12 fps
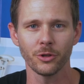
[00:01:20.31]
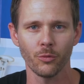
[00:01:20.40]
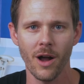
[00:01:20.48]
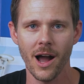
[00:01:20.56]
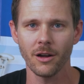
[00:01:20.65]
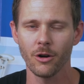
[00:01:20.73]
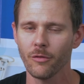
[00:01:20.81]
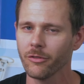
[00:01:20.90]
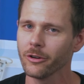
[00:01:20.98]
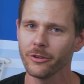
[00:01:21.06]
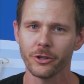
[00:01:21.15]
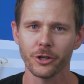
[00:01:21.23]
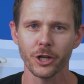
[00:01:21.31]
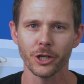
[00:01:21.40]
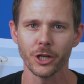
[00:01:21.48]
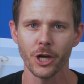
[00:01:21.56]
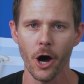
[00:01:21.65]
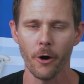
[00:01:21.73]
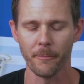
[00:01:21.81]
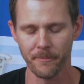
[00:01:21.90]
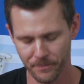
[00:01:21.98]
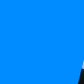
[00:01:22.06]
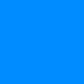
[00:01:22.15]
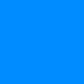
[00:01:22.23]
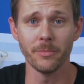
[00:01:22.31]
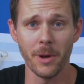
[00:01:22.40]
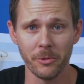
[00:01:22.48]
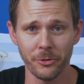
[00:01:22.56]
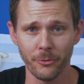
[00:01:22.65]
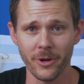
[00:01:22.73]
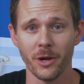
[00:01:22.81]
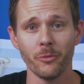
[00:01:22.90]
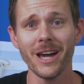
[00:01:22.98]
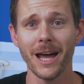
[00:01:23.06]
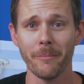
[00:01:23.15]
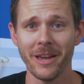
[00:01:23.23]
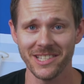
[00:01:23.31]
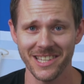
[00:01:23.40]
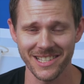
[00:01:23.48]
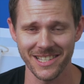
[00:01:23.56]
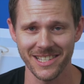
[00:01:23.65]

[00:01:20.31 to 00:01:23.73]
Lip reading: the rock over, you're good to go. Tip number 3, we gotta make 60